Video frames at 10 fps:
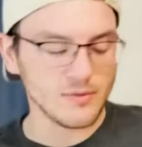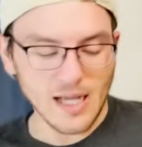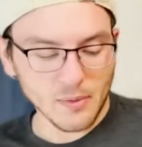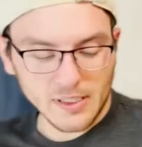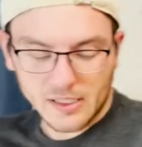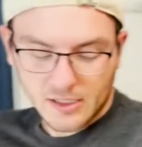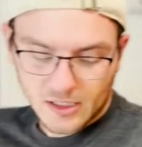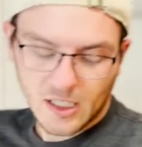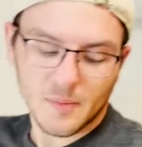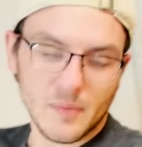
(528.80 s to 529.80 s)
now we're gonna
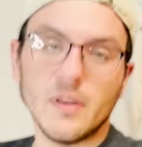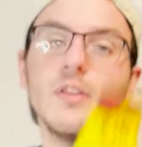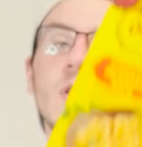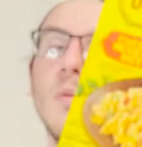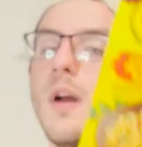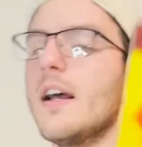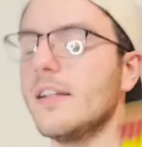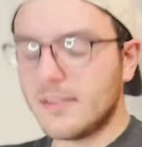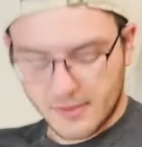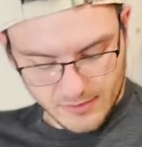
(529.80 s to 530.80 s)
cook up the
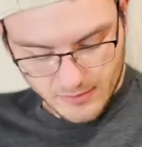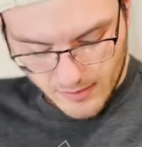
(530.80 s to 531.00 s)
rice